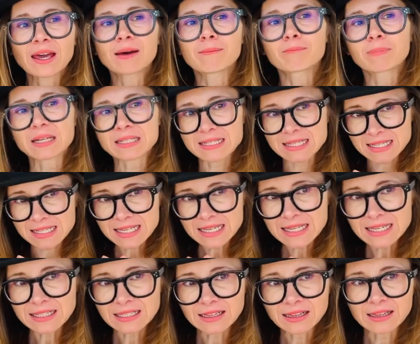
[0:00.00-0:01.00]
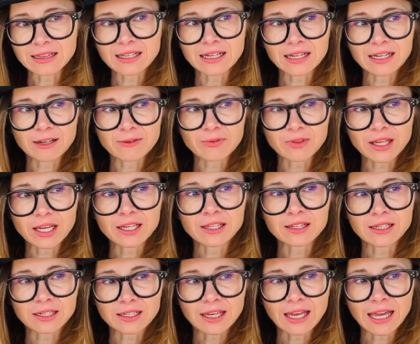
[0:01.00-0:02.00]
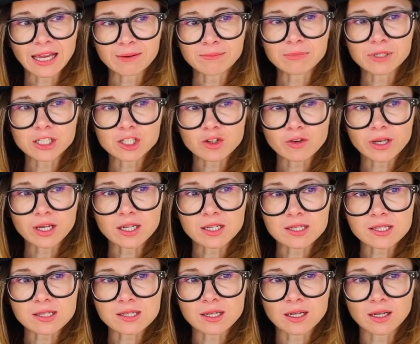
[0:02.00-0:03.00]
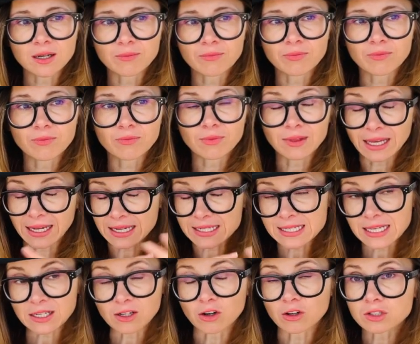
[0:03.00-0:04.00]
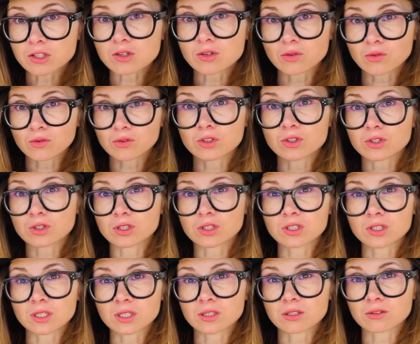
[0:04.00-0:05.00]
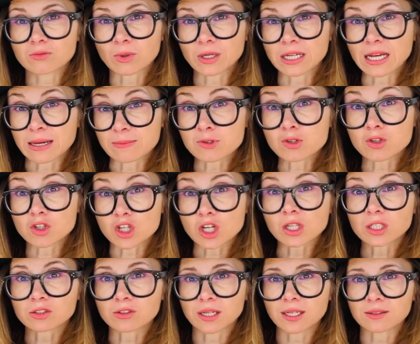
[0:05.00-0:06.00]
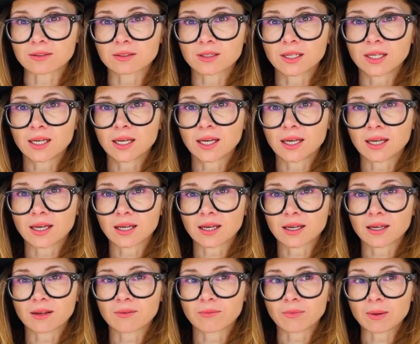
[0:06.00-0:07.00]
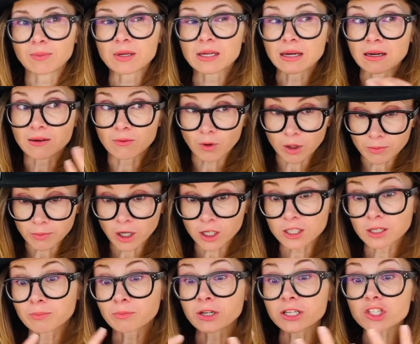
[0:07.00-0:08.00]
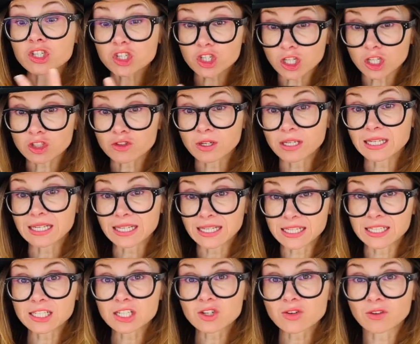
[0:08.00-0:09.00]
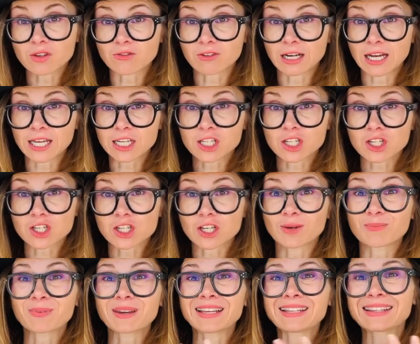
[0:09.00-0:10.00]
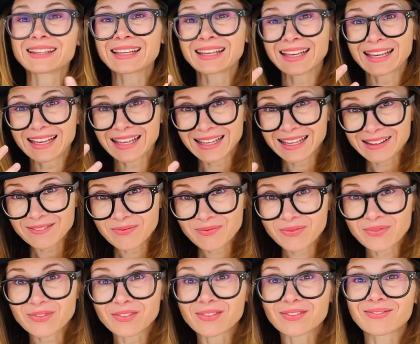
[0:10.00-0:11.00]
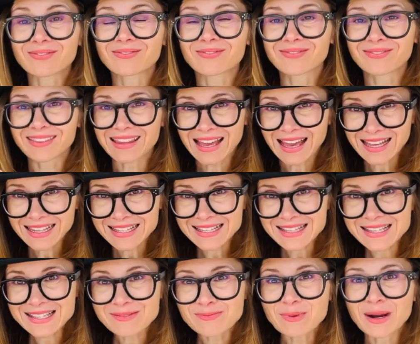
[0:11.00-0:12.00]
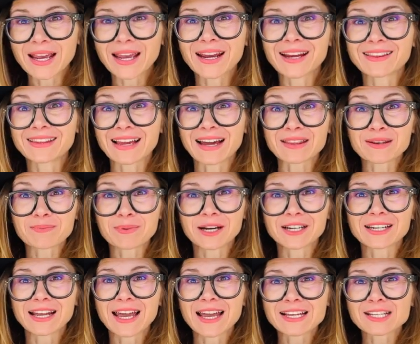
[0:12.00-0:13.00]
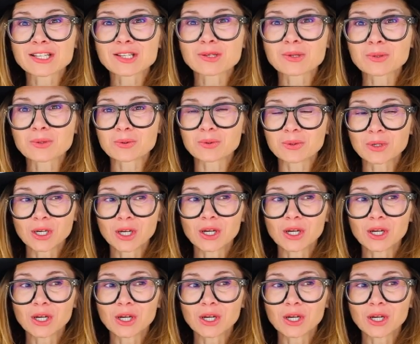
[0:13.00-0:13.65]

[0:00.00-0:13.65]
but still there can be triggers, like I said, also when it comes to children. Maybe one partner brings children into the relationship, and that's where the other partner has to